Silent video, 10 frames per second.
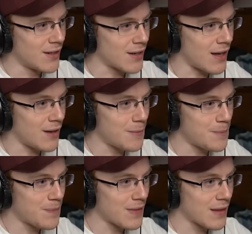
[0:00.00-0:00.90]
Okay.
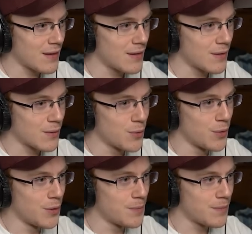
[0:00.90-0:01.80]

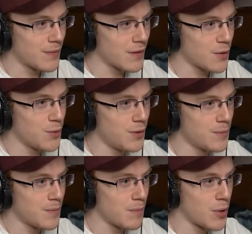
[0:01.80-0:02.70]
Cool. Cool.
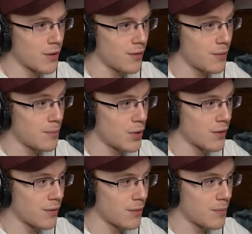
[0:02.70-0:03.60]
Books.
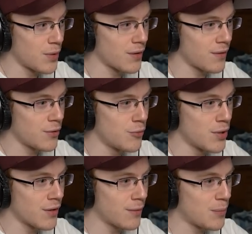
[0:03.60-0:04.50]
Books. Books. No
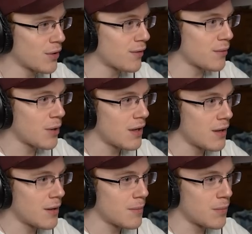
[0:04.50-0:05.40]
books. Books.
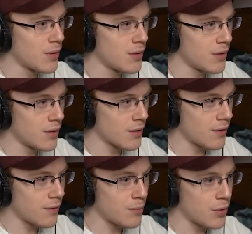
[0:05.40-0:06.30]

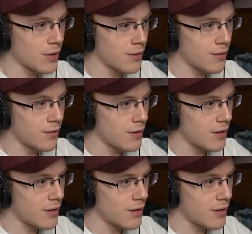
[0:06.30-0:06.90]
Books. Books.